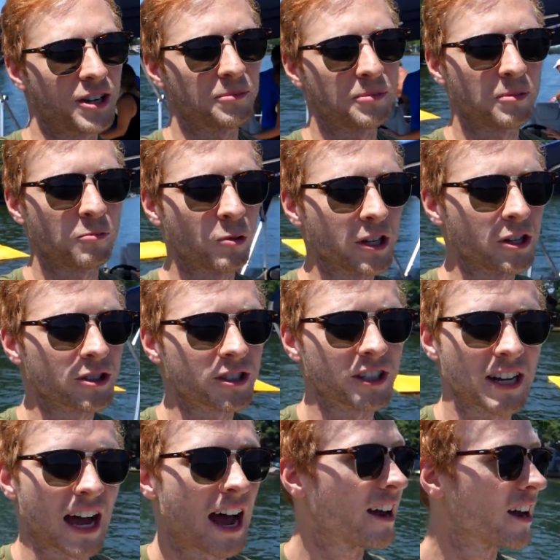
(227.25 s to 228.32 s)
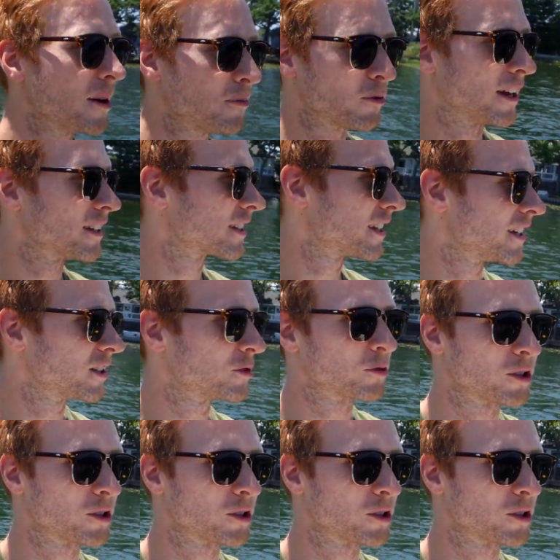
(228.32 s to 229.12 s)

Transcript: And we used to tie up as kids